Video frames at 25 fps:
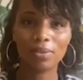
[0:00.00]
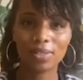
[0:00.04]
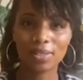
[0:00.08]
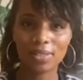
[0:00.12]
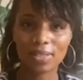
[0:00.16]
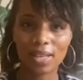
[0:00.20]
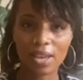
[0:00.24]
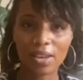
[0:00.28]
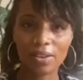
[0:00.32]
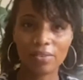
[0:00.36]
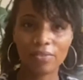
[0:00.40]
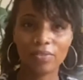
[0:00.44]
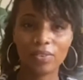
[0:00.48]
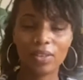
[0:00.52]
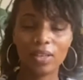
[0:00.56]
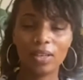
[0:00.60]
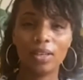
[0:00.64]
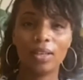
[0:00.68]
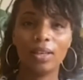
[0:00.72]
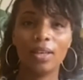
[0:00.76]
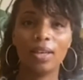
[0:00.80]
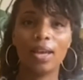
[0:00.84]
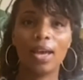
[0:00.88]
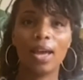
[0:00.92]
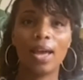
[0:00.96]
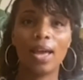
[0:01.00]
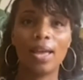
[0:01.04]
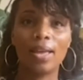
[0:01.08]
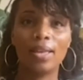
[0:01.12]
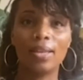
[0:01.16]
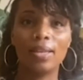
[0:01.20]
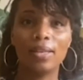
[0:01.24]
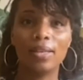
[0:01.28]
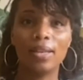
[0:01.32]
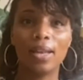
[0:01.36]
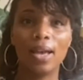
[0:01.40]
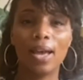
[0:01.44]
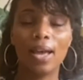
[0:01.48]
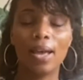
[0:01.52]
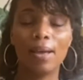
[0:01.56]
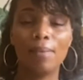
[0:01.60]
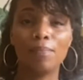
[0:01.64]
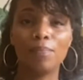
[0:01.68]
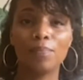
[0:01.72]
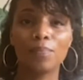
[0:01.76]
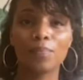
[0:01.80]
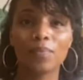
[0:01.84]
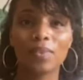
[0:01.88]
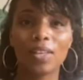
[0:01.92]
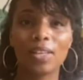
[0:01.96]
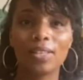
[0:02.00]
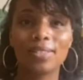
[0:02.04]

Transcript: safety in